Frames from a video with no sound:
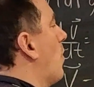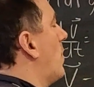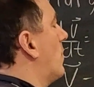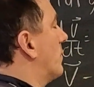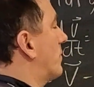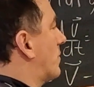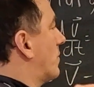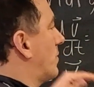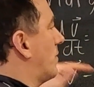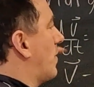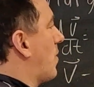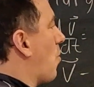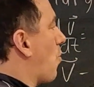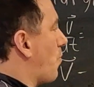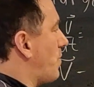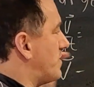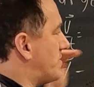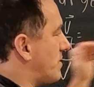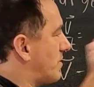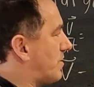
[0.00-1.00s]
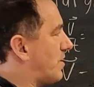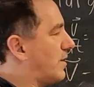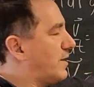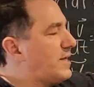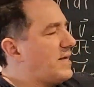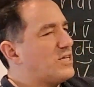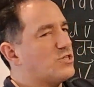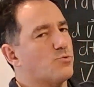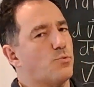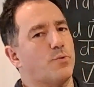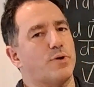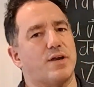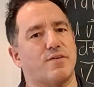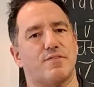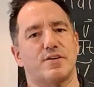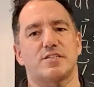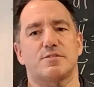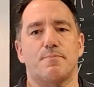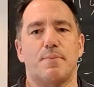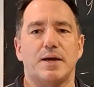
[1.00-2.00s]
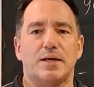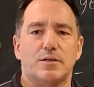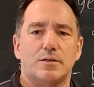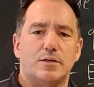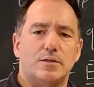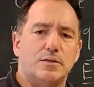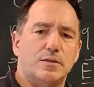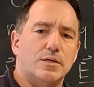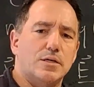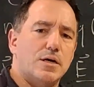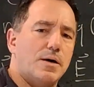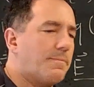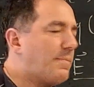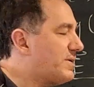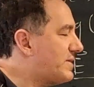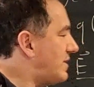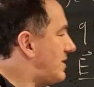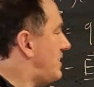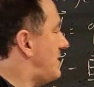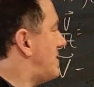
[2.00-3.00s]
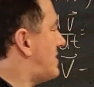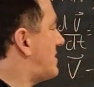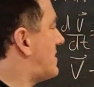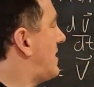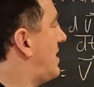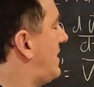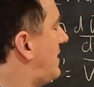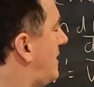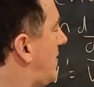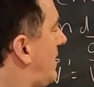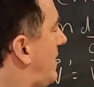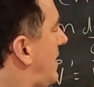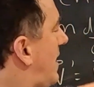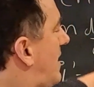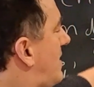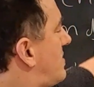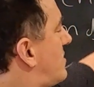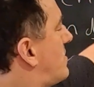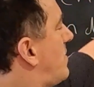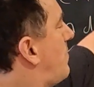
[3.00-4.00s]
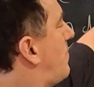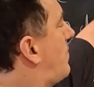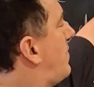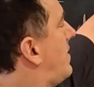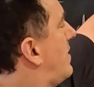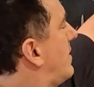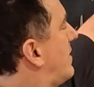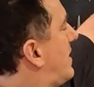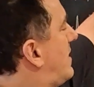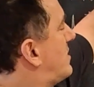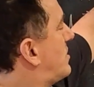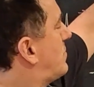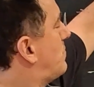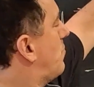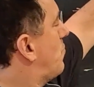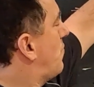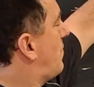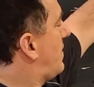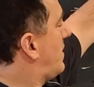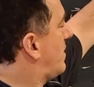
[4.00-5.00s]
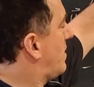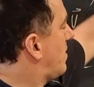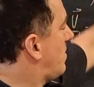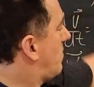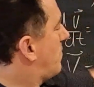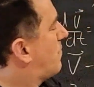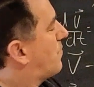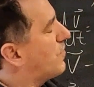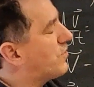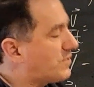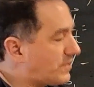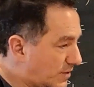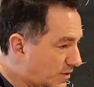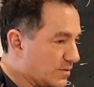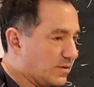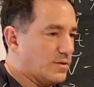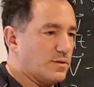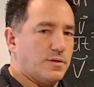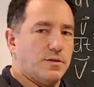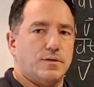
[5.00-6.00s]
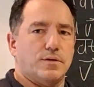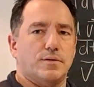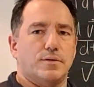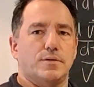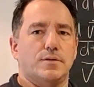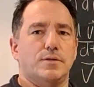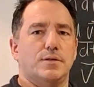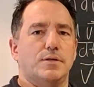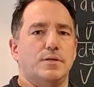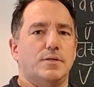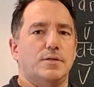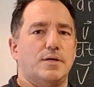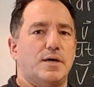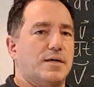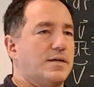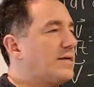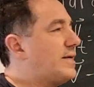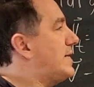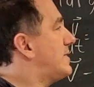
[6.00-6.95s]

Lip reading: want, horizontally as we would have expected, but instead as something that's moving vertically. And